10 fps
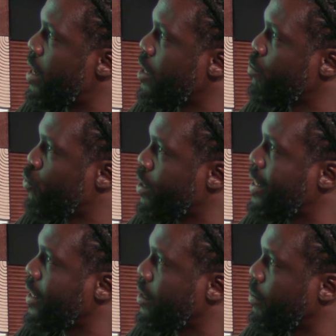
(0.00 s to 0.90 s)

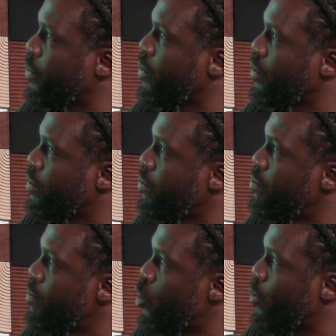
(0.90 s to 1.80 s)
unpredictable
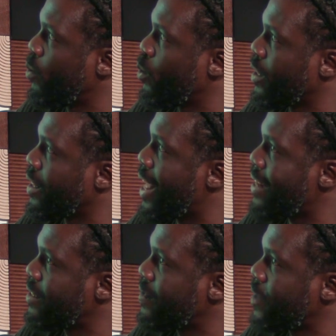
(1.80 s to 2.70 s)
moment with
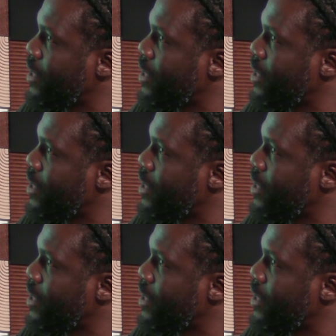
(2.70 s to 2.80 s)
lots of